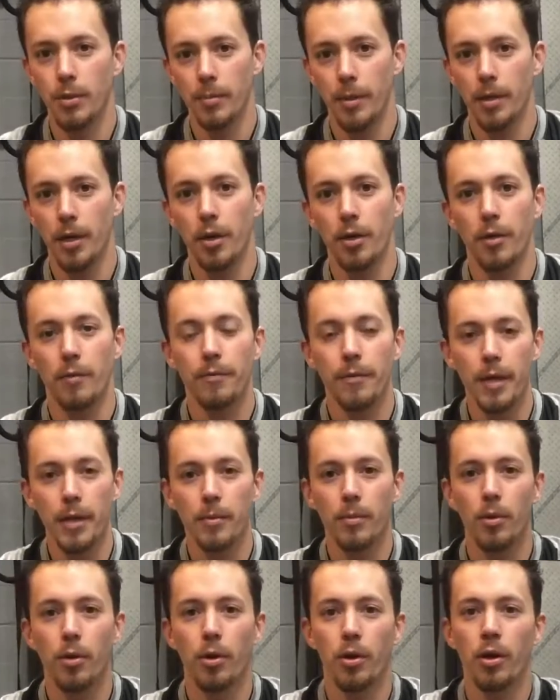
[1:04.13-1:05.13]
would have been on our
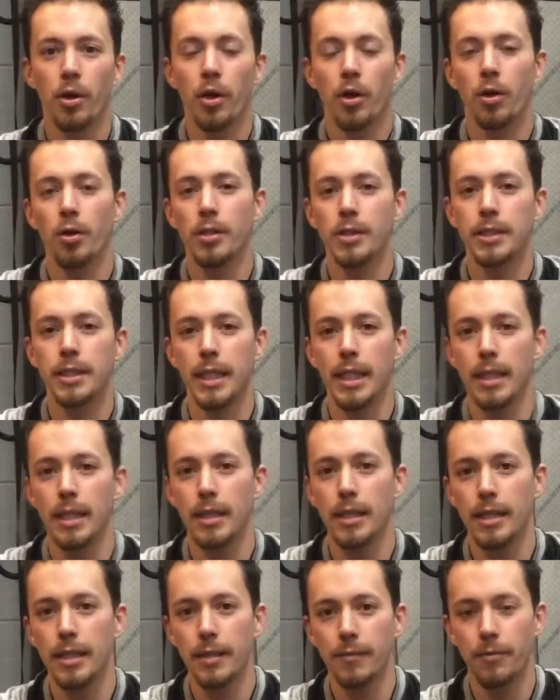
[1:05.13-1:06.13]
feet more or
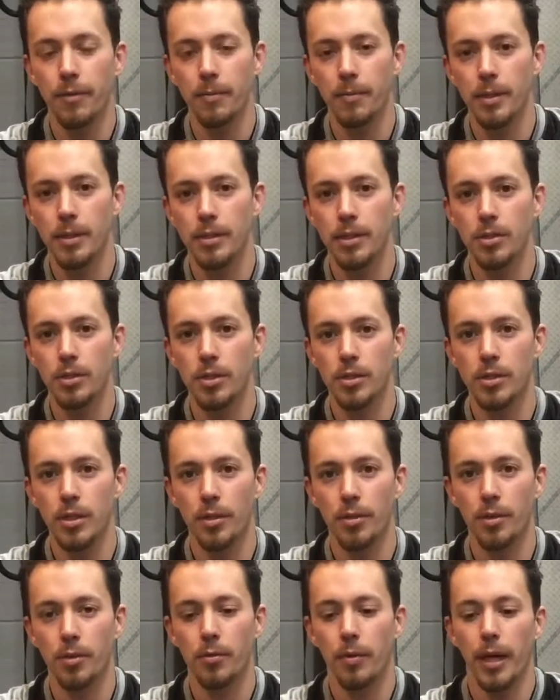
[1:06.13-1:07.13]
sitting in different positions
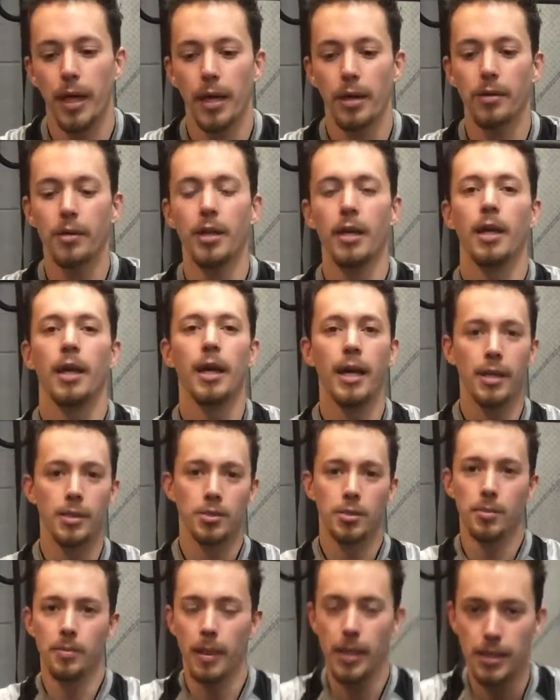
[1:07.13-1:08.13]
on the ground,
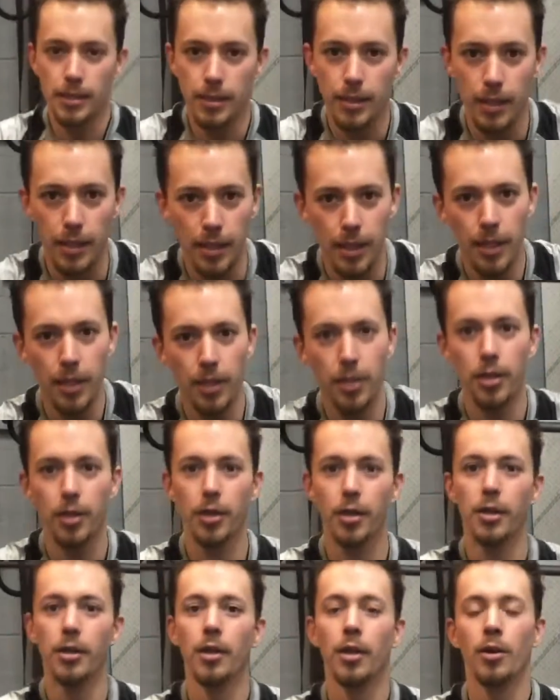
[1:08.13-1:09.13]
as you may see
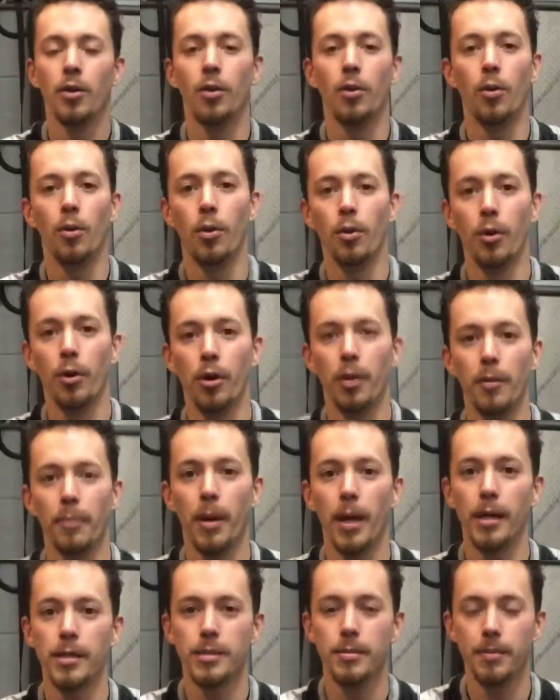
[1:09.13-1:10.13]
here, or
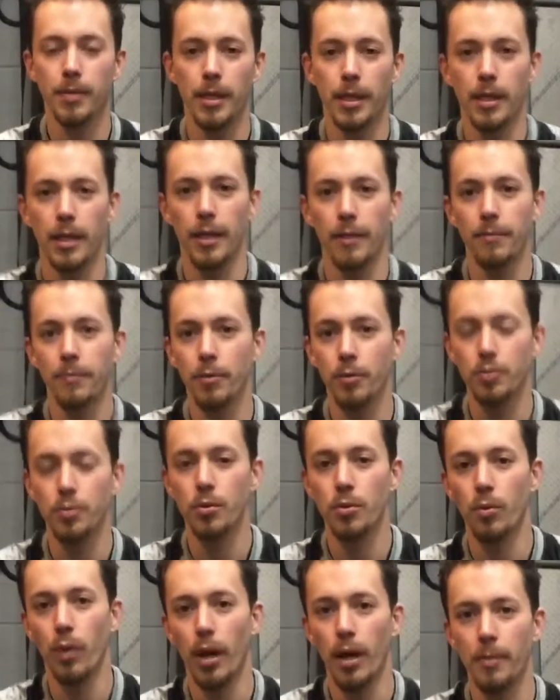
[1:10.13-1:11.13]
possibly in a full
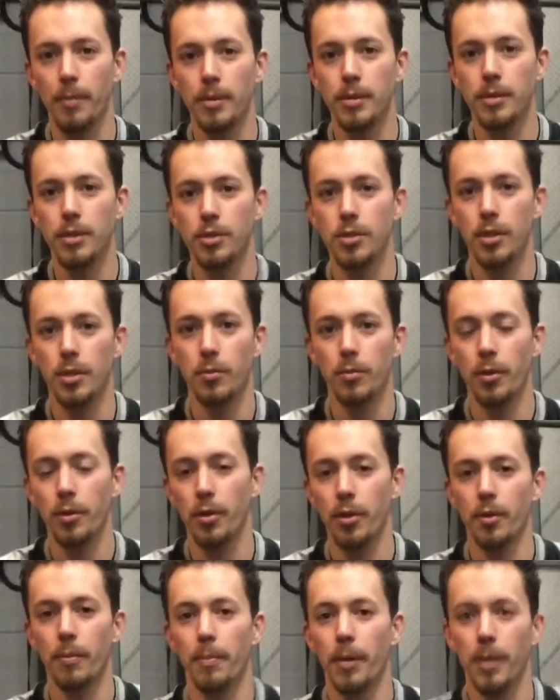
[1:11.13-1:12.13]
squat position with
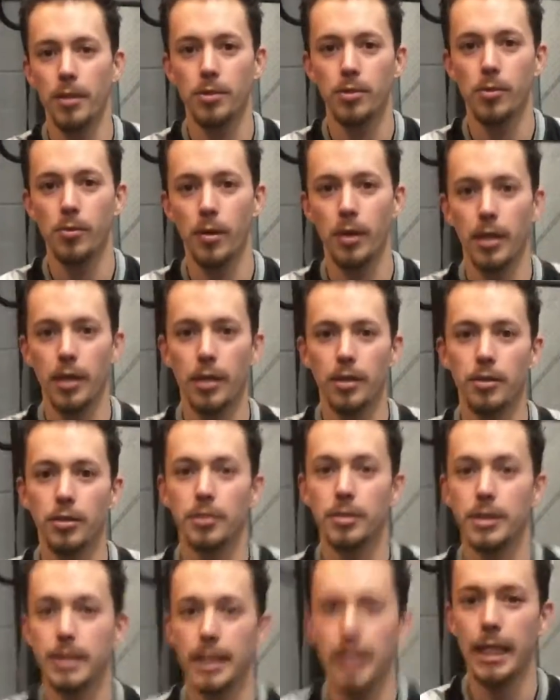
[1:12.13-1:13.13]
our butt to our heels